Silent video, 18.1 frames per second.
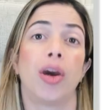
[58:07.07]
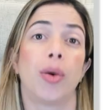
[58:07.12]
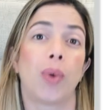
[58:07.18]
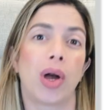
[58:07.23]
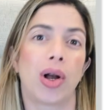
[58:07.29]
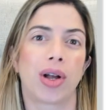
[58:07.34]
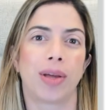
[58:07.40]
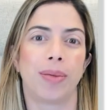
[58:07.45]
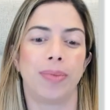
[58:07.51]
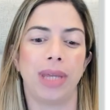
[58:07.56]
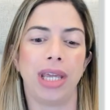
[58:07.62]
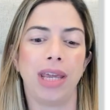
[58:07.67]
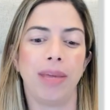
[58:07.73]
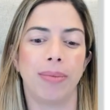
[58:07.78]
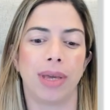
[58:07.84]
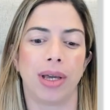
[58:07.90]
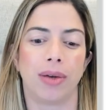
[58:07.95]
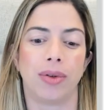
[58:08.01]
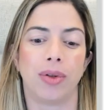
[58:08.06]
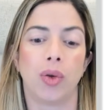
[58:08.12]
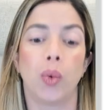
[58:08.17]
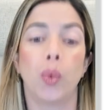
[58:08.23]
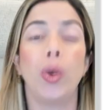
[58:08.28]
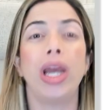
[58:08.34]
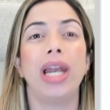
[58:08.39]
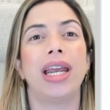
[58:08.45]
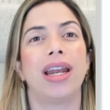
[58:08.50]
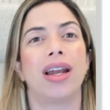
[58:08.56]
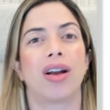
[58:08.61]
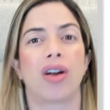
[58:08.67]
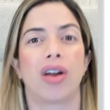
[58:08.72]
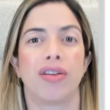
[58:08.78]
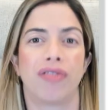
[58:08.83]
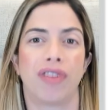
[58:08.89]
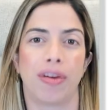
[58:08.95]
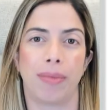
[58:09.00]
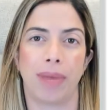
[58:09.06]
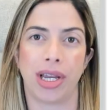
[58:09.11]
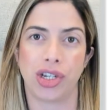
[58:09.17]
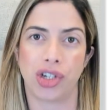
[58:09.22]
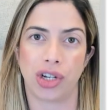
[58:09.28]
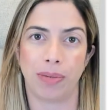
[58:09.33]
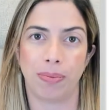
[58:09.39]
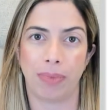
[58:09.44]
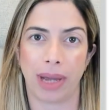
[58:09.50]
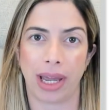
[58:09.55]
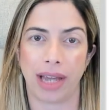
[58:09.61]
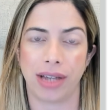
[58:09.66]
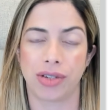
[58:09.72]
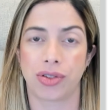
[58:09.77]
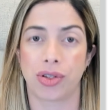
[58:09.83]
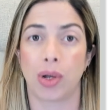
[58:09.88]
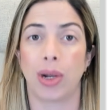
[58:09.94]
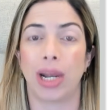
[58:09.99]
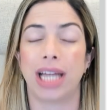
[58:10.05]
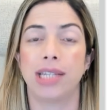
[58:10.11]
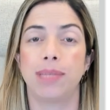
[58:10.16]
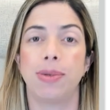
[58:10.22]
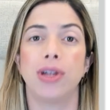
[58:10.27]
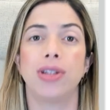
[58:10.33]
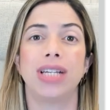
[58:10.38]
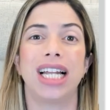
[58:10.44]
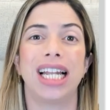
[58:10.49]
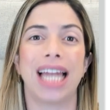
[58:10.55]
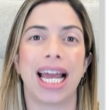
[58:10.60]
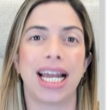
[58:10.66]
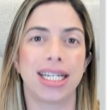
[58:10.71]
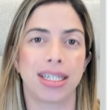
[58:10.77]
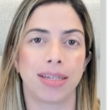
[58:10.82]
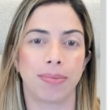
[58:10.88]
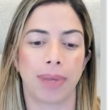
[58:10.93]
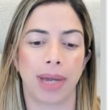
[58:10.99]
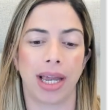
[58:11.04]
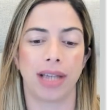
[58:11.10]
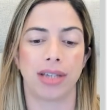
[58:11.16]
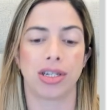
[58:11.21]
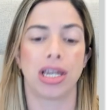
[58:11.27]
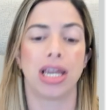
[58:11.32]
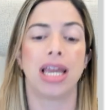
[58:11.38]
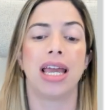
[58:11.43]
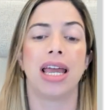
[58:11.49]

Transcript: our welcome email. We need a confirmation page. So let's build a landing page